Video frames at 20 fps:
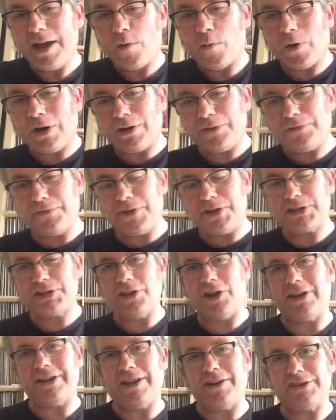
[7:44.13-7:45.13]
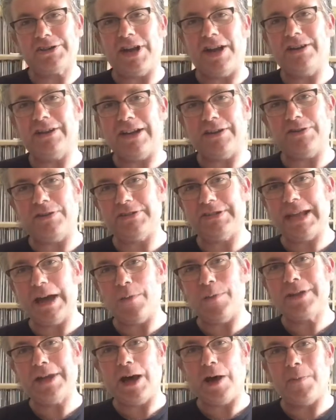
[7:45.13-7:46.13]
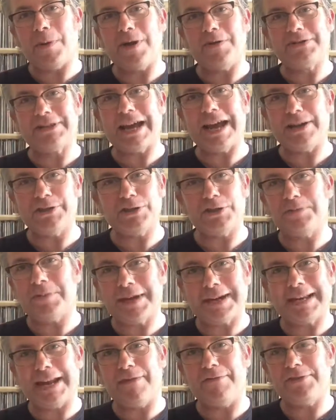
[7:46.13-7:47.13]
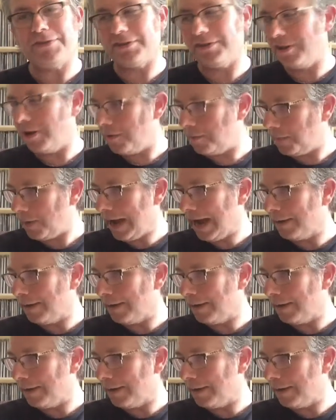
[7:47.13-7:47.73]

When I first got there, I was there with elbows out, just picking everything up.